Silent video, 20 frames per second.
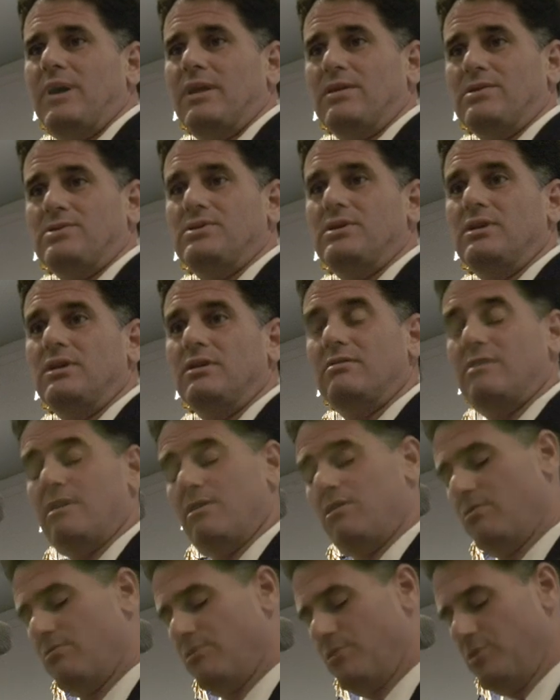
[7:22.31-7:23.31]
Palestinian
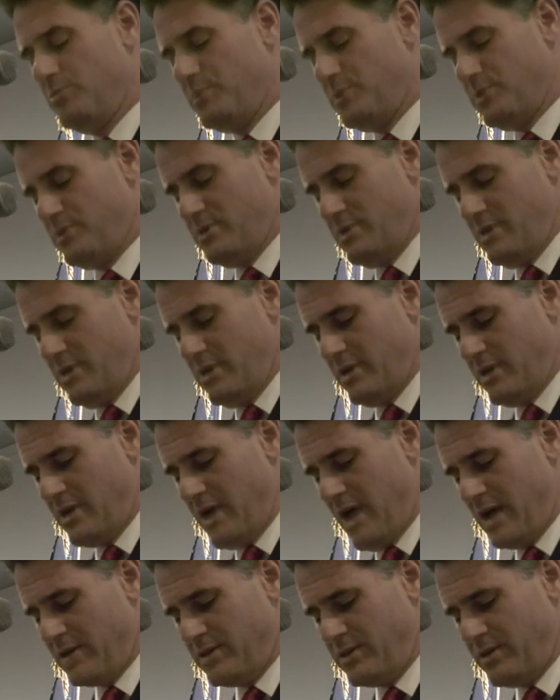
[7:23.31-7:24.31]
terror groups
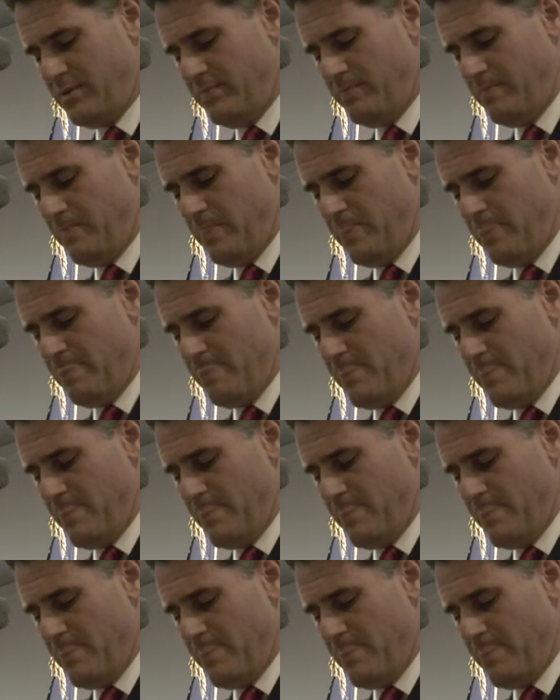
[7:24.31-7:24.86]
in Gaza.